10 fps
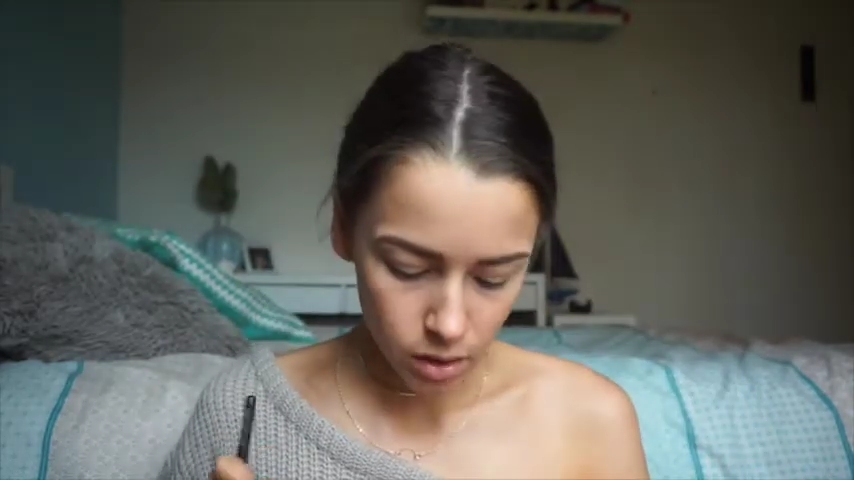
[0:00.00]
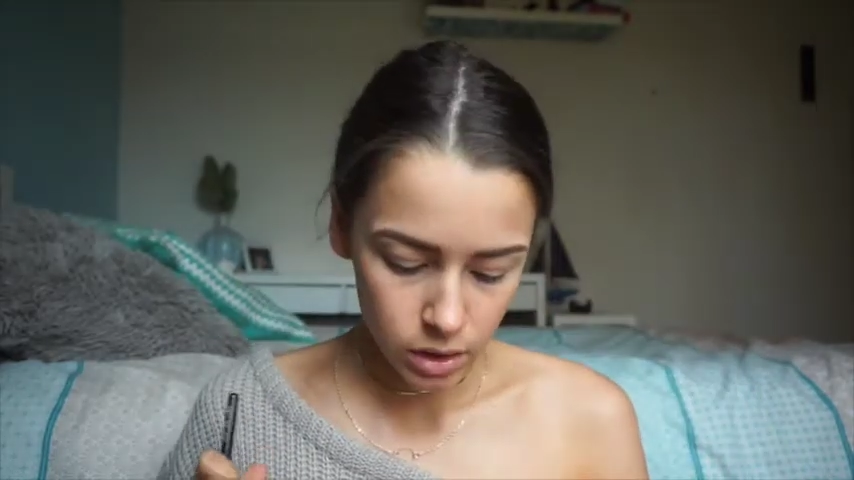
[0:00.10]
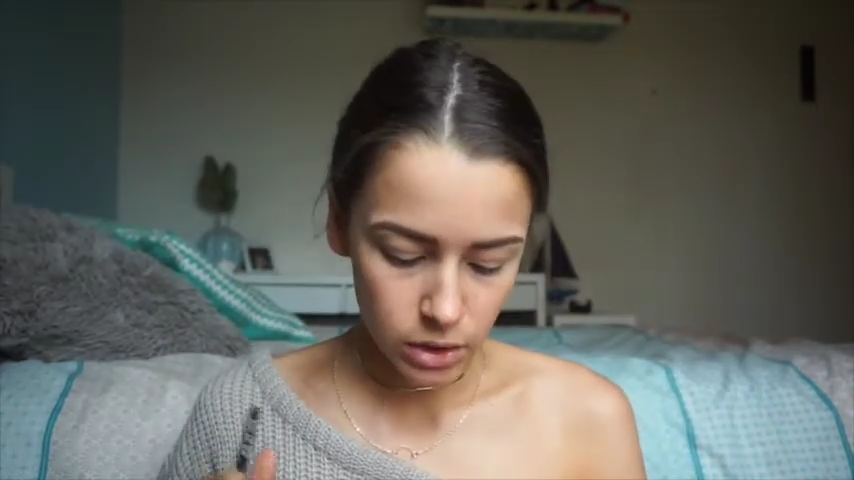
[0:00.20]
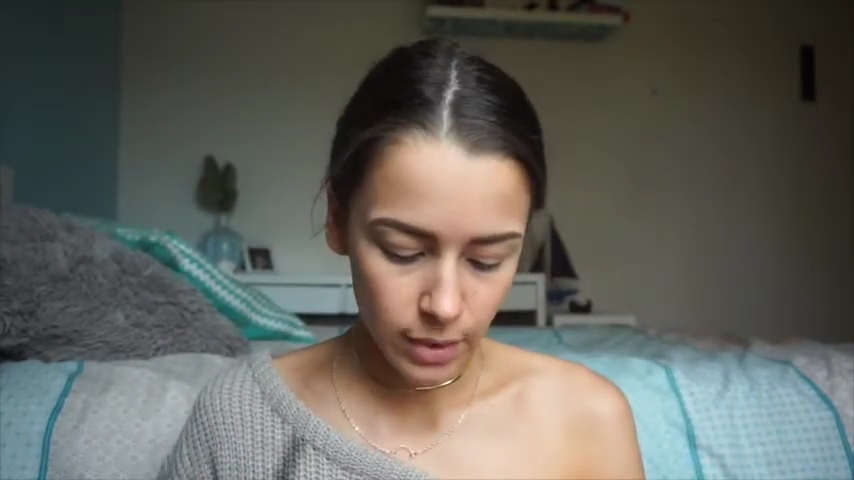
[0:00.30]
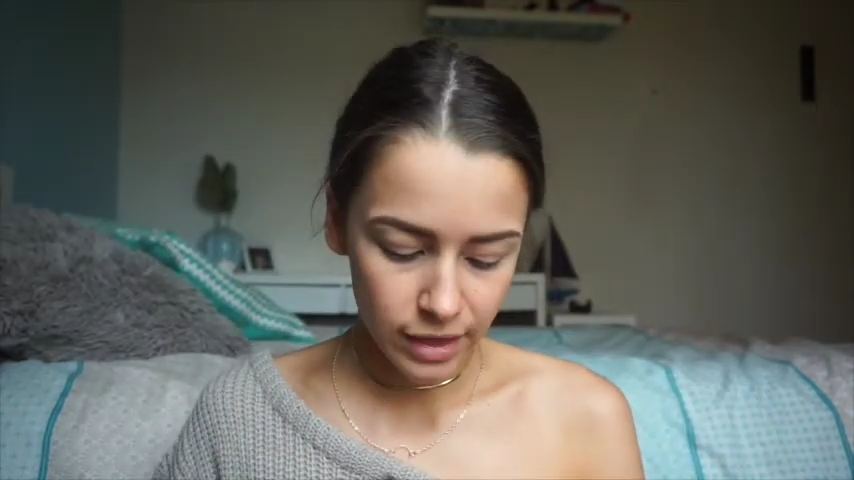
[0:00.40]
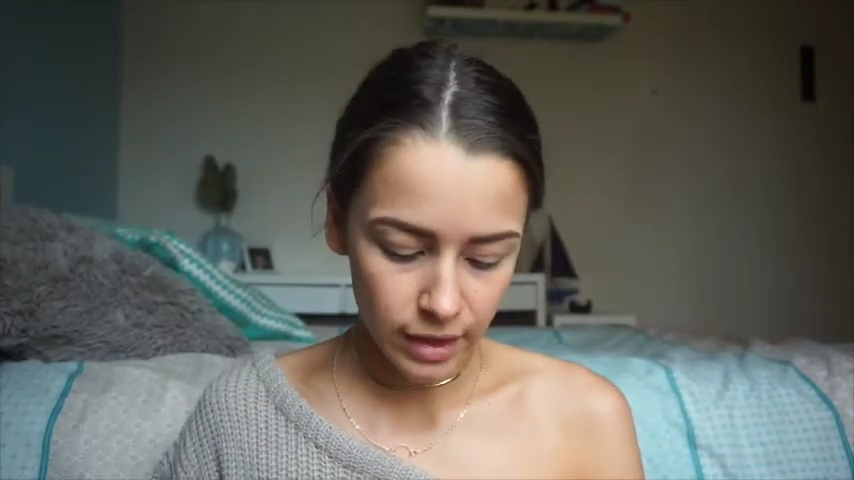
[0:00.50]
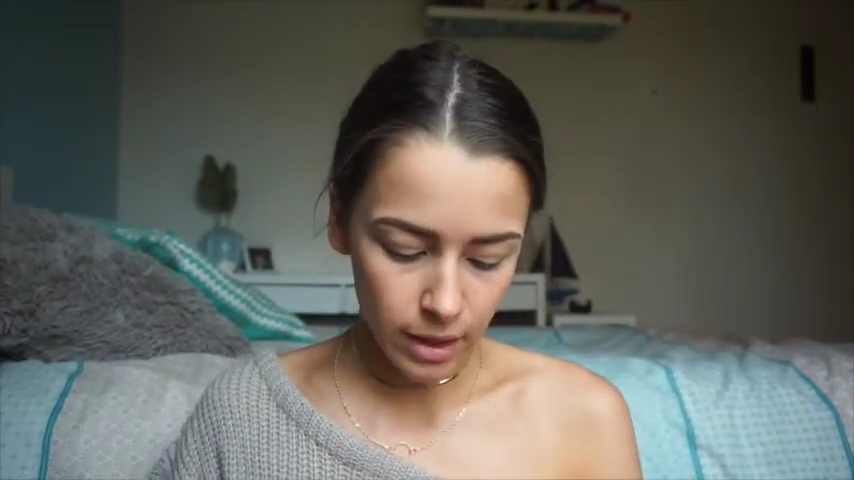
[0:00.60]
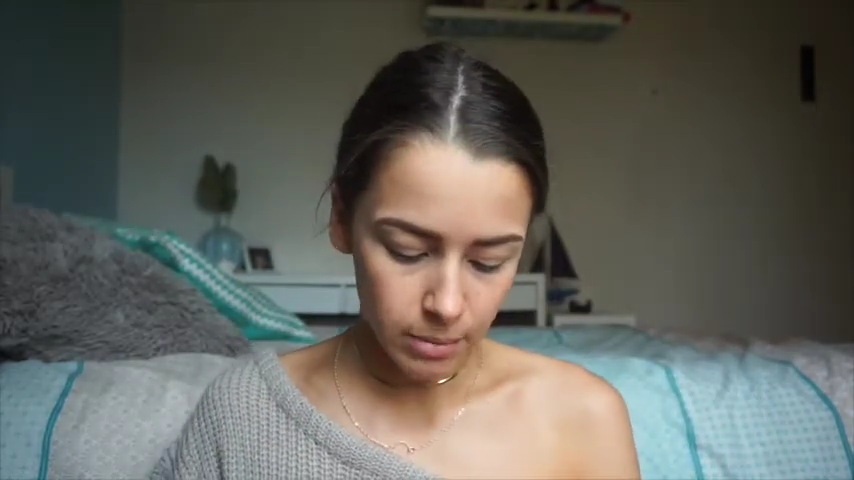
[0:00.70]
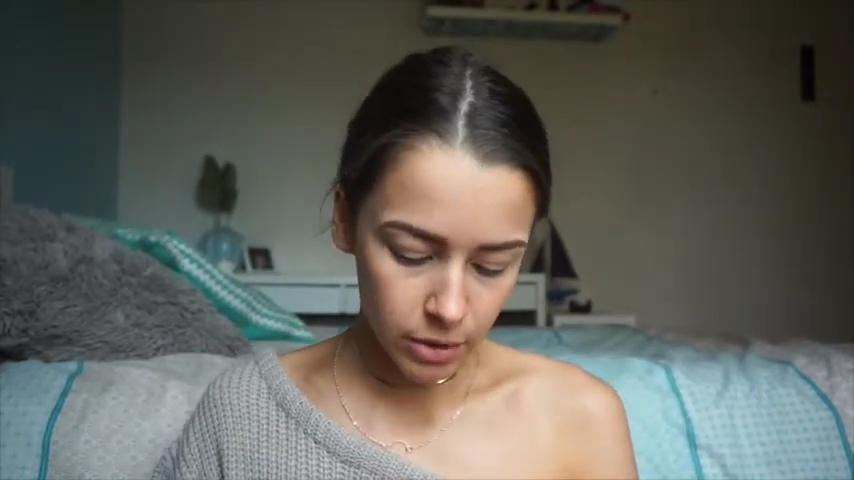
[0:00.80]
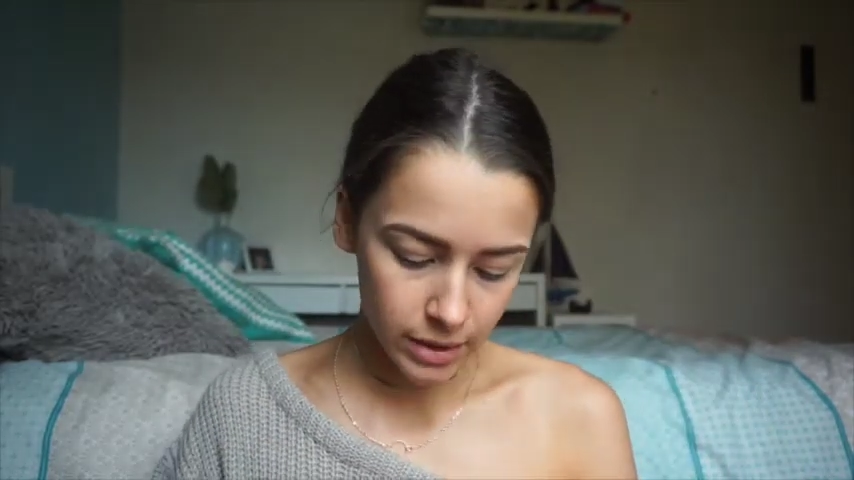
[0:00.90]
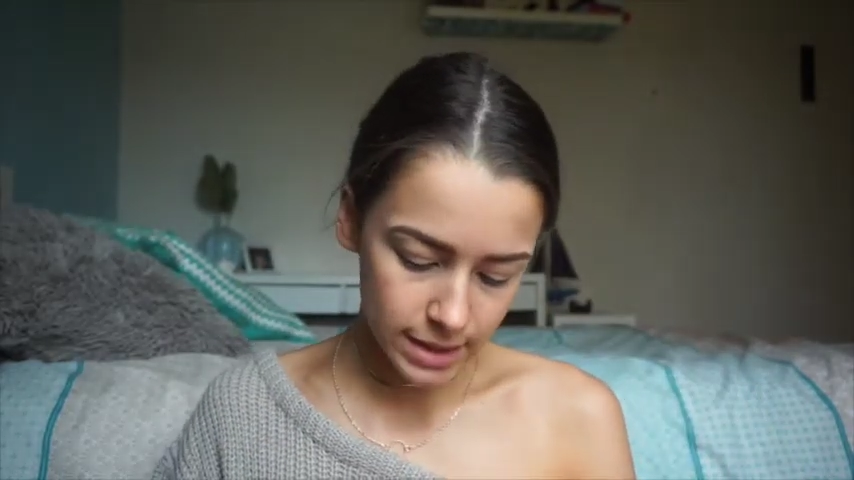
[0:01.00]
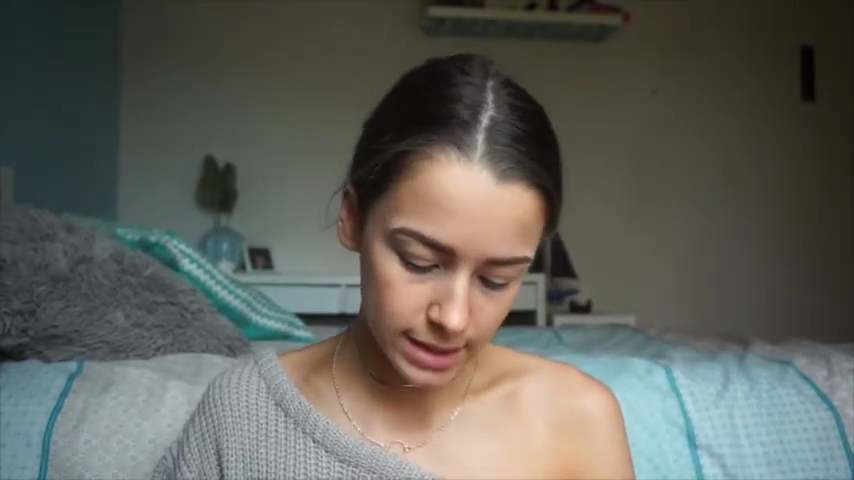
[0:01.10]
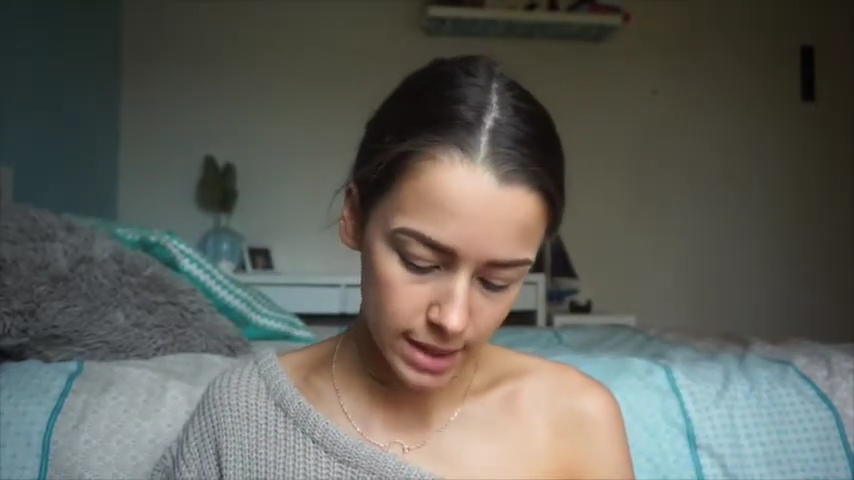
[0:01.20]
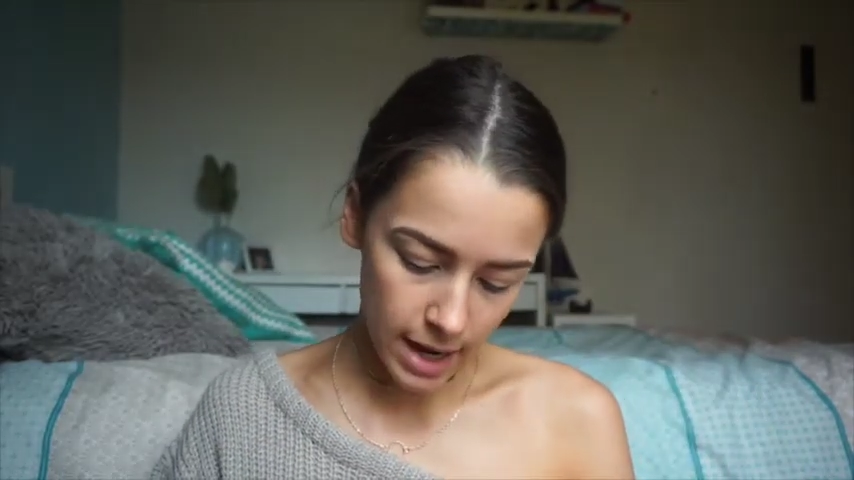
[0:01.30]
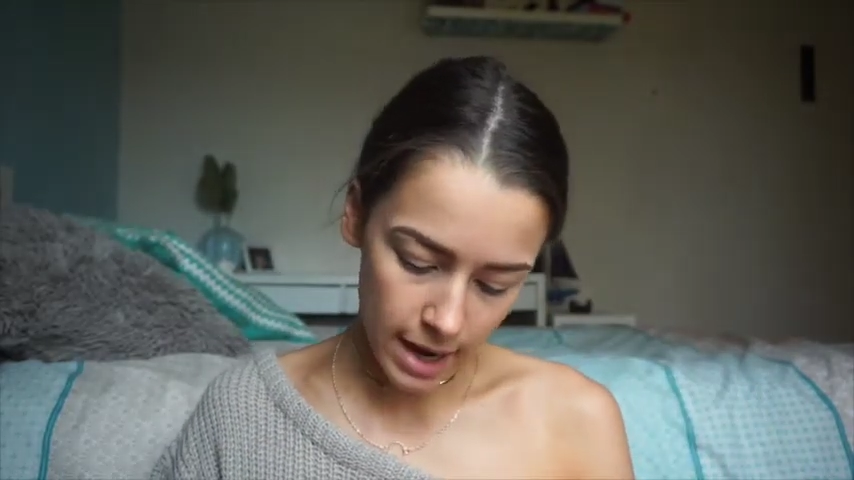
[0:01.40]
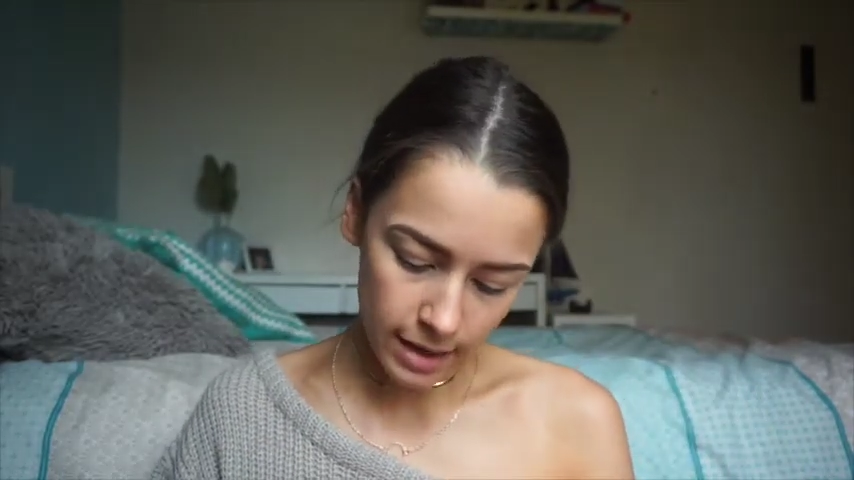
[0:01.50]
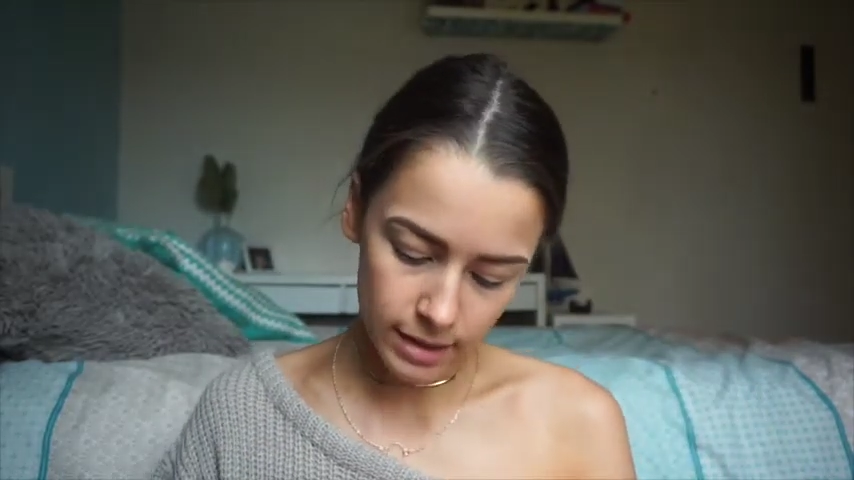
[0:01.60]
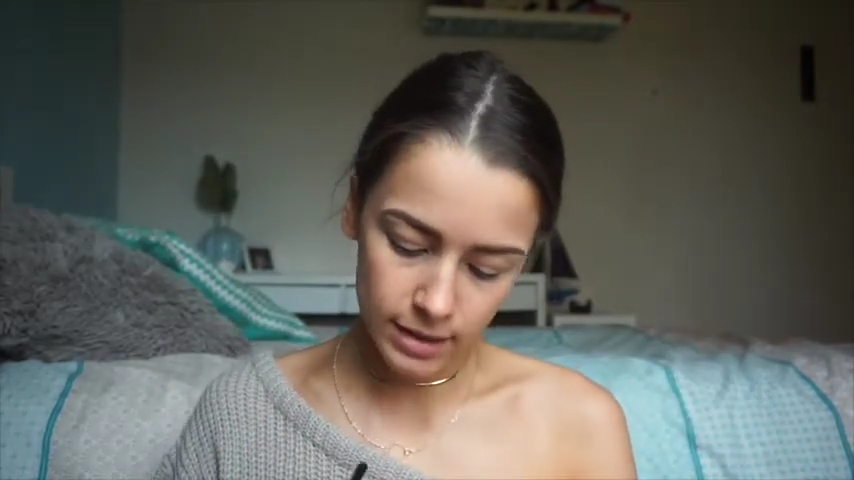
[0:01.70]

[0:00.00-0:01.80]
So I think I'm going to take